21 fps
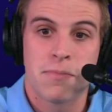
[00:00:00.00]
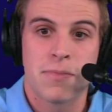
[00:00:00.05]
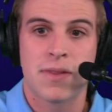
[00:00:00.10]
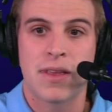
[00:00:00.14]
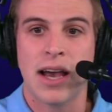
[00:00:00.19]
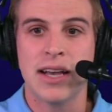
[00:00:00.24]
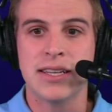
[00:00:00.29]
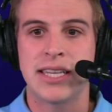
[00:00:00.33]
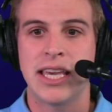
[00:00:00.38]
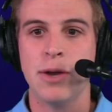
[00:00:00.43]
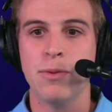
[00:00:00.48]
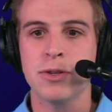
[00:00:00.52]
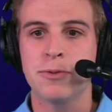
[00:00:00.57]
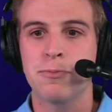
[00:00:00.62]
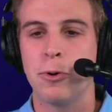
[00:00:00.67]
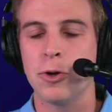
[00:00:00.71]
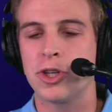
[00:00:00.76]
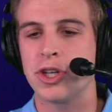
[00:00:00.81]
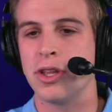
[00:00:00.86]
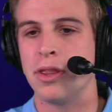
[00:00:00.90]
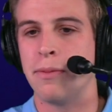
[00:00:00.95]
guys, he was
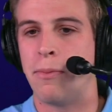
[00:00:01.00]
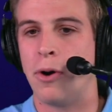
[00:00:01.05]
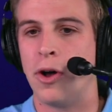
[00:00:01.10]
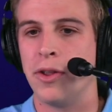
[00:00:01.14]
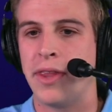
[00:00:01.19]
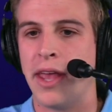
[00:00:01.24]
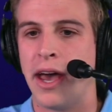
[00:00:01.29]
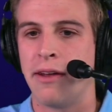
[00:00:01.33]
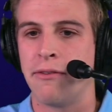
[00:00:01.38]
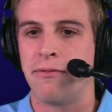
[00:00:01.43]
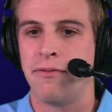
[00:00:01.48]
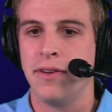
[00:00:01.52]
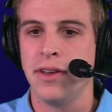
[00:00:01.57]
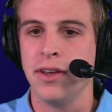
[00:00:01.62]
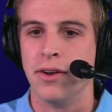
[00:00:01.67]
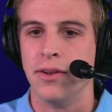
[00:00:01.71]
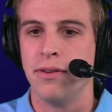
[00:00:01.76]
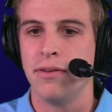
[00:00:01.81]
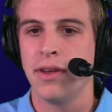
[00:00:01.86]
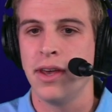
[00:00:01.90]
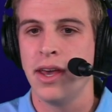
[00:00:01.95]
pushing the ball
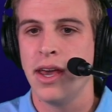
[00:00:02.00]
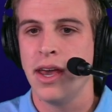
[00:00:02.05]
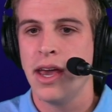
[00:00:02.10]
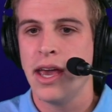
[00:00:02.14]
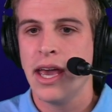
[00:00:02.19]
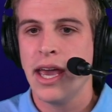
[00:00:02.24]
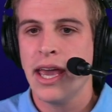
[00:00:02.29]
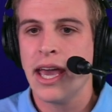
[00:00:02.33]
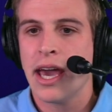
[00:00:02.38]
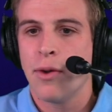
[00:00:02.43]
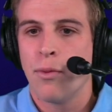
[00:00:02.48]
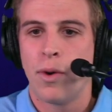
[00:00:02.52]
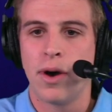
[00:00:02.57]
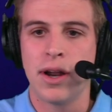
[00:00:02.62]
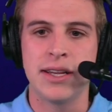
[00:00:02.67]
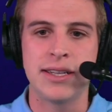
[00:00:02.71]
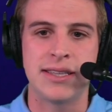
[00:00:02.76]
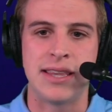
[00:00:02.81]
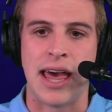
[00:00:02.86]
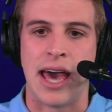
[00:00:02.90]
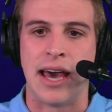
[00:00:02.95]
downfield. He had, what
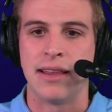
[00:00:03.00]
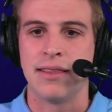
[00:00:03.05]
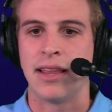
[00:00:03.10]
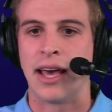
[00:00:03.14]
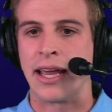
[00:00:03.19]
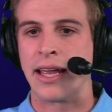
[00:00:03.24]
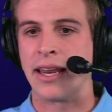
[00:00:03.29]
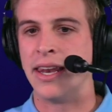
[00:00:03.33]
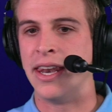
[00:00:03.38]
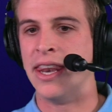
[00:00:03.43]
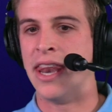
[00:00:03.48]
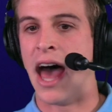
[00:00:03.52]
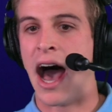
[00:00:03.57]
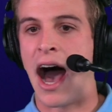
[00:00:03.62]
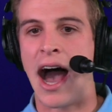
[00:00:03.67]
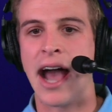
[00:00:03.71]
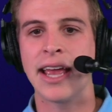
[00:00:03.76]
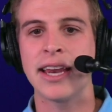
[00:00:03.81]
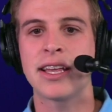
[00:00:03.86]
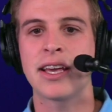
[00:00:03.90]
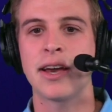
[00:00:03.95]
is that, like
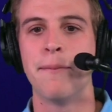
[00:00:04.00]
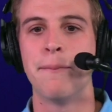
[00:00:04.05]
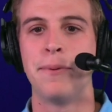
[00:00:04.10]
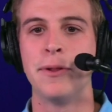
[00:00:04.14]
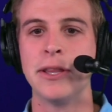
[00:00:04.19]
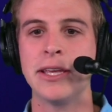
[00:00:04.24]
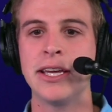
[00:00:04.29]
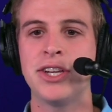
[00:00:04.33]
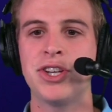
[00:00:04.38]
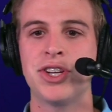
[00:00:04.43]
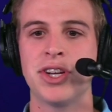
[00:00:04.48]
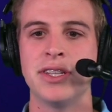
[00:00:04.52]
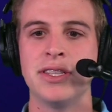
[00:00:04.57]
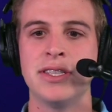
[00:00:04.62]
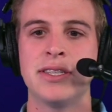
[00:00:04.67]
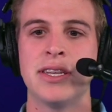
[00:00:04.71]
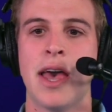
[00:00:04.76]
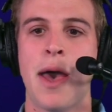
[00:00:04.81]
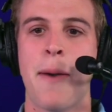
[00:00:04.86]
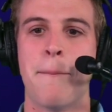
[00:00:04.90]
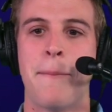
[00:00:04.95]
9
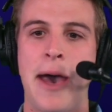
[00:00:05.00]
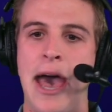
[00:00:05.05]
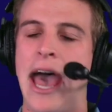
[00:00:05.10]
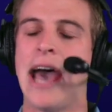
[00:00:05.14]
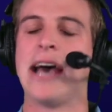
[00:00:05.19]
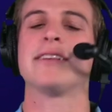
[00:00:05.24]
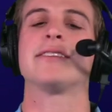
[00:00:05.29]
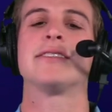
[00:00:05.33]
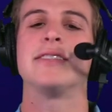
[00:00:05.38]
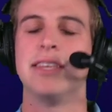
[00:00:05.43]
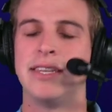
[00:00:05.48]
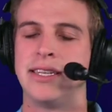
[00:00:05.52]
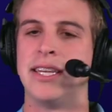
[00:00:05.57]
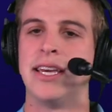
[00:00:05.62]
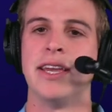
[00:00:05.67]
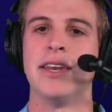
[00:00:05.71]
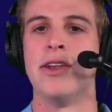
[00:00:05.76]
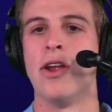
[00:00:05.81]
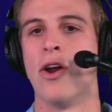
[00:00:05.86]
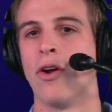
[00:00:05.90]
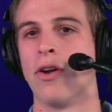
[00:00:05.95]
completions past the
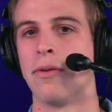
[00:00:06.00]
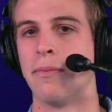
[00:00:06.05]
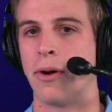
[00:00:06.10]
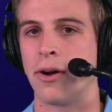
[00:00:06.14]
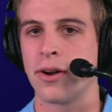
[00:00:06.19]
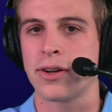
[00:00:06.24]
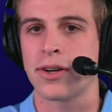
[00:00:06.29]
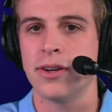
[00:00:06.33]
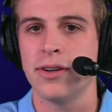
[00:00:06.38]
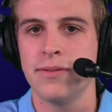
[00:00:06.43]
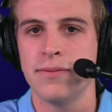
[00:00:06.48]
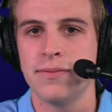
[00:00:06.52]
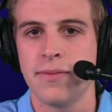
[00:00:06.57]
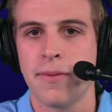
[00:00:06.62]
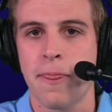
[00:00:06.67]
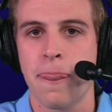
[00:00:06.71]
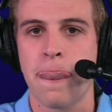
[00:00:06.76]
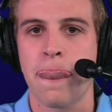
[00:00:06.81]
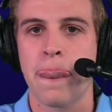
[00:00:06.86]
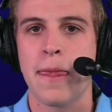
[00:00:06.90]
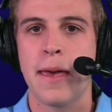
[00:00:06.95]
10-yard marker?
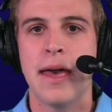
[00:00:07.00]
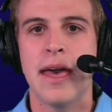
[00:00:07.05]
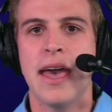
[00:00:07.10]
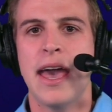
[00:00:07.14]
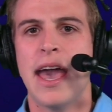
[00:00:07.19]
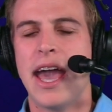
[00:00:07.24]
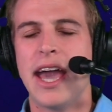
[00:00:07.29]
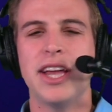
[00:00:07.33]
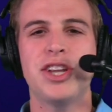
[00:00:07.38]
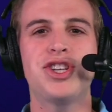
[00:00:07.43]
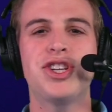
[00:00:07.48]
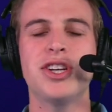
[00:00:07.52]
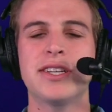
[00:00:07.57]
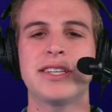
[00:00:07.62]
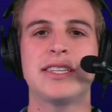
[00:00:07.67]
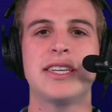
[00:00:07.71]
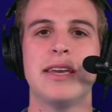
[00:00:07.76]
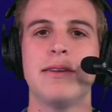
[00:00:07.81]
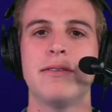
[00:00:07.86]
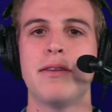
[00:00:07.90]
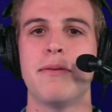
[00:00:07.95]
It just
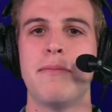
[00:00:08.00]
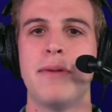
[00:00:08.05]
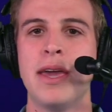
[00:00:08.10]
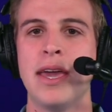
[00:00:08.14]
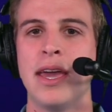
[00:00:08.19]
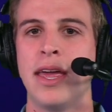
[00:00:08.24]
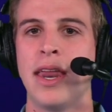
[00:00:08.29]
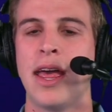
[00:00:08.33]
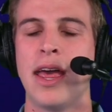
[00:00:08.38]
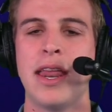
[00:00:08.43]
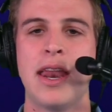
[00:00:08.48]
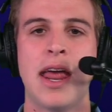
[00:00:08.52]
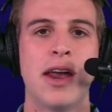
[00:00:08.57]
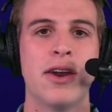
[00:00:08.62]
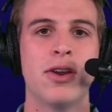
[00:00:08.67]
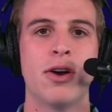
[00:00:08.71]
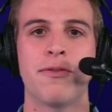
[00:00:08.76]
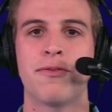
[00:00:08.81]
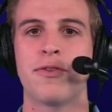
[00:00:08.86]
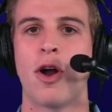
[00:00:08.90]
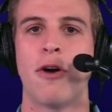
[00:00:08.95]
seemed to me, and I don't
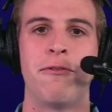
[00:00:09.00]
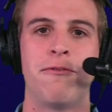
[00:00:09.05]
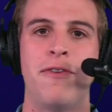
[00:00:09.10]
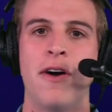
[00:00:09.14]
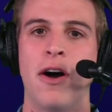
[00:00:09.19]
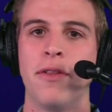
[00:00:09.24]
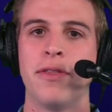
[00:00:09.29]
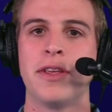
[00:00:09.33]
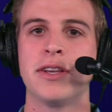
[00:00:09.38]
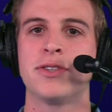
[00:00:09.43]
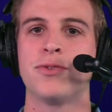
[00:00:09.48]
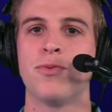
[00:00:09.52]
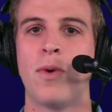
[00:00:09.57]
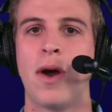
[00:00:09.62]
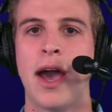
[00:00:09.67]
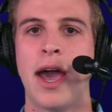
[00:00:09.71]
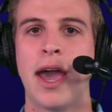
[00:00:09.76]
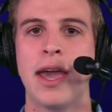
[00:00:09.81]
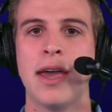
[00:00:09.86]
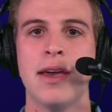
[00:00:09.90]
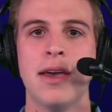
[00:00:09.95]
know if y'all felt this
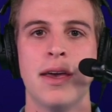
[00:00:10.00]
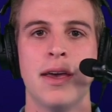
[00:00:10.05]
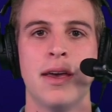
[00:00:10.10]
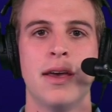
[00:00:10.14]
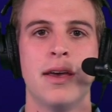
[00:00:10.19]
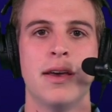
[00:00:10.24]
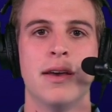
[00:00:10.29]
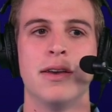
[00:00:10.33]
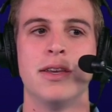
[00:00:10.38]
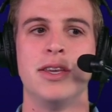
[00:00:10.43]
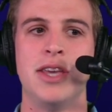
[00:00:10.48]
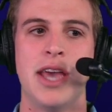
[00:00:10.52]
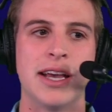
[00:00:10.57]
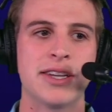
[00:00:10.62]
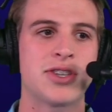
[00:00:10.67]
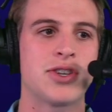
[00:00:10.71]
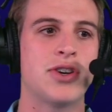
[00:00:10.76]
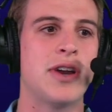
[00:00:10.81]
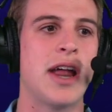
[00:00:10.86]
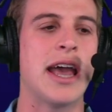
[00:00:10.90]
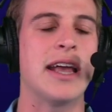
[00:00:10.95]
way
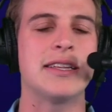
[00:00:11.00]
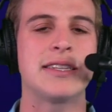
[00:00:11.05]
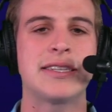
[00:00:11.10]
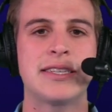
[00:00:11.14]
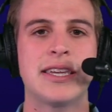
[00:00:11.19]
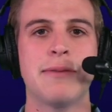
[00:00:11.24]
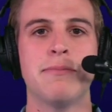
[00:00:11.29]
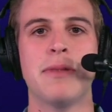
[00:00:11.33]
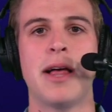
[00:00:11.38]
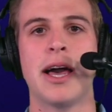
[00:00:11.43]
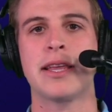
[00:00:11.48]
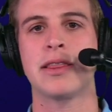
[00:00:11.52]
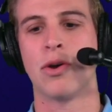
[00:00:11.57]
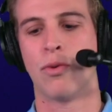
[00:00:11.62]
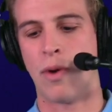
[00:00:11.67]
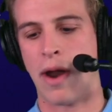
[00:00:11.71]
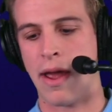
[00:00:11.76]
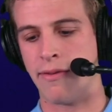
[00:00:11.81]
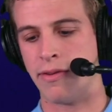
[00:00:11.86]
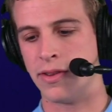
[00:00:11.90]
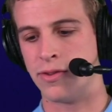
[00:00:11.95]
yesterday, it seemed like the
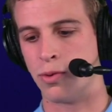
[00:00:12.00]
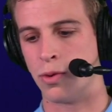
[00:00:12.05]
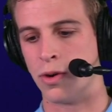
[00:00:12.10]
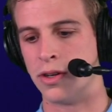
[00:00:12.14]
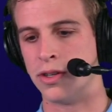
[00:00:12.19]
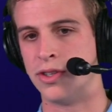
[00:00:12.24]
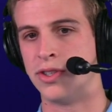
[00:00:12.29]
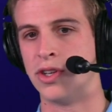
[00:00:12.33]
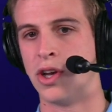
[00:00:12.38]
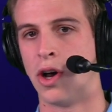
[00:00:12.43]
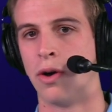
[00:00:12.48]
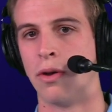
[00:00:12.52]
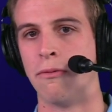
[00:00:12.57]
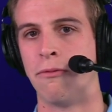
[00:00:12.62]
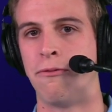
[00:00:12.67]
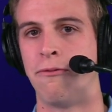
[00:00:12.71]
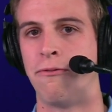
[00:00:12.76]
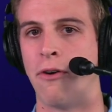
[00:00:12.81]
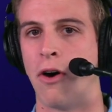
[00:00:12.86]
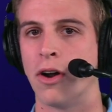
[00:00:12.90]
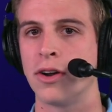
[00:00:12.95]
Ravens were in zone
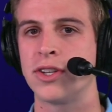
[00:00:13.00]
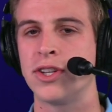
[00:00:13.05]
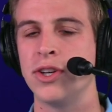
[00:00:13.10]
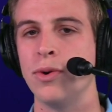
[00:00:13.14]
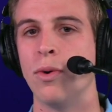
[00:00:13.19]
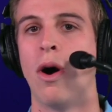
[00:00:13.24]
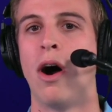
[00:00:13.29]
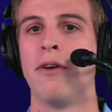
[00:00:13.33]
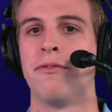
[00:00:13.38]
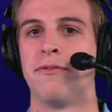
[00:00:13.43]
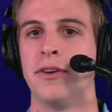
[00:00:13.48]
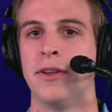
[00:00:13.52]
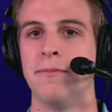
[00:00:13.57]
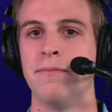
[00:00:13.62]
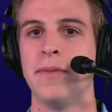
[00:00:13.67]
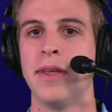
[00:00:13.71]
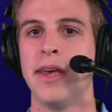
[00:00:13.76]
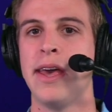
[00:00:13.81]
far too often,